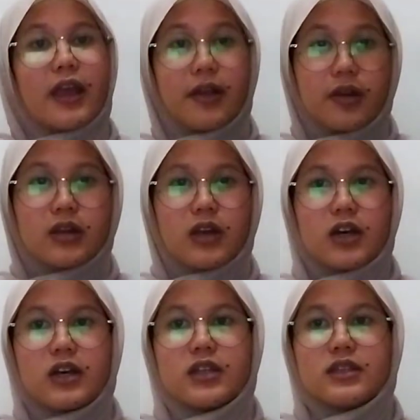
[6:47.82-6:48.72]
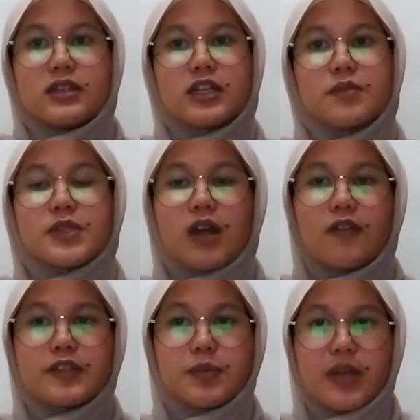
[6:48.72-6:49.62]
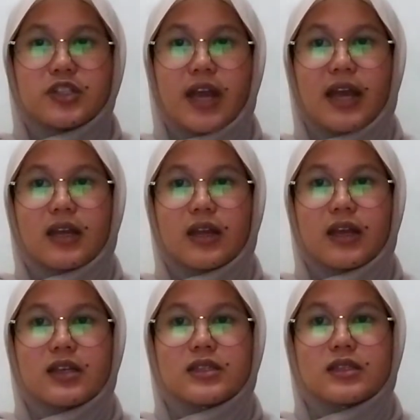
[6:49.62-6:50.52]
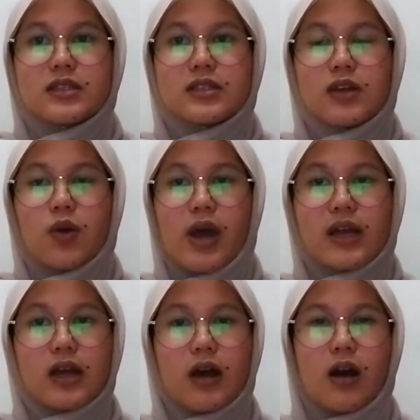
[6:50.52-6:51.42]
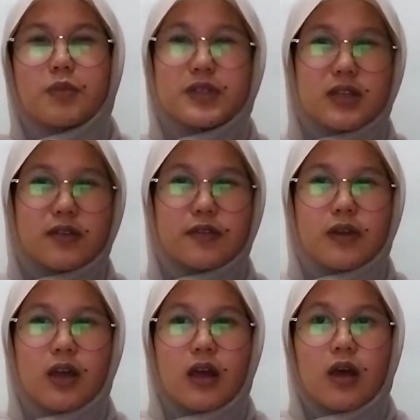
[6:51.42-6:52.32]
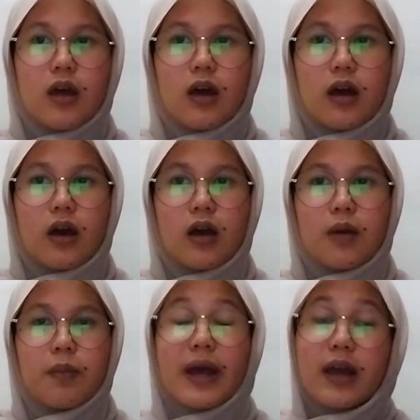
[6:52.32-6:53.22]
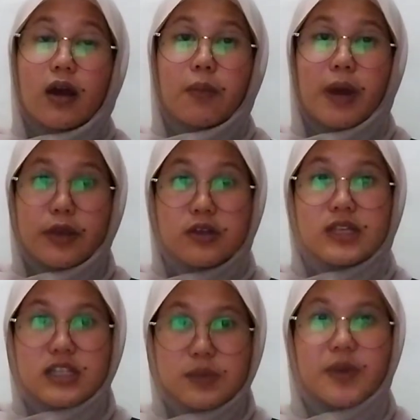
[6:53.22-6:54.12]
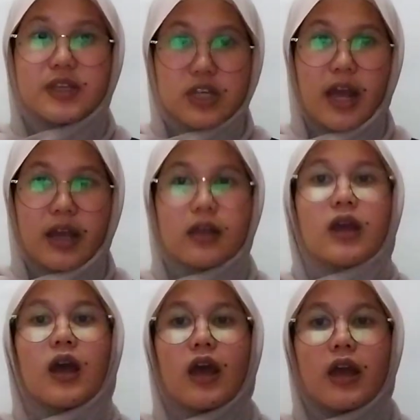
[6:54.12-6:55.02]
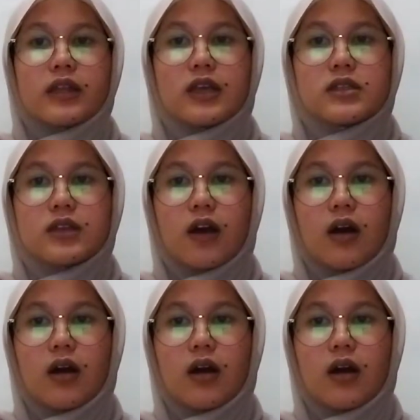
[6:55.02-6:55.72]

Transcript: Here, terms of speech act is to observe by using speech act, it is